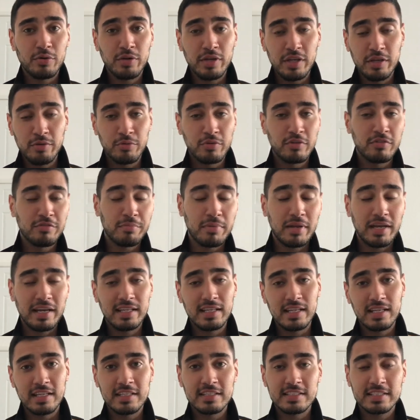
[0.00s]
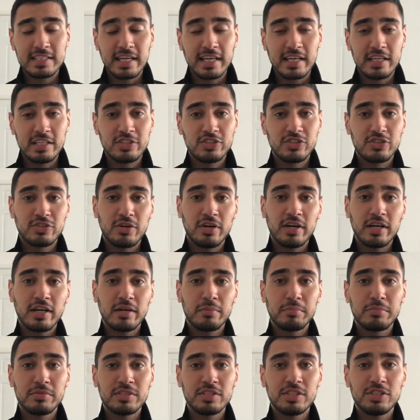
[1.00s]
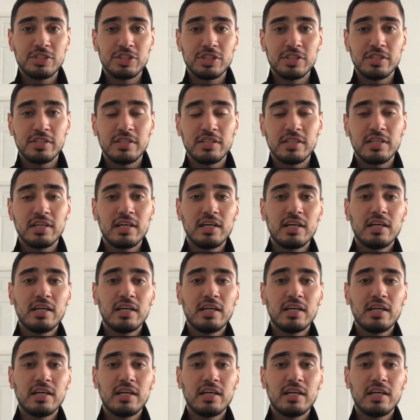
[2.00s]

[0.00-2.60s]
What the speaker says: He would have played at the second striker position,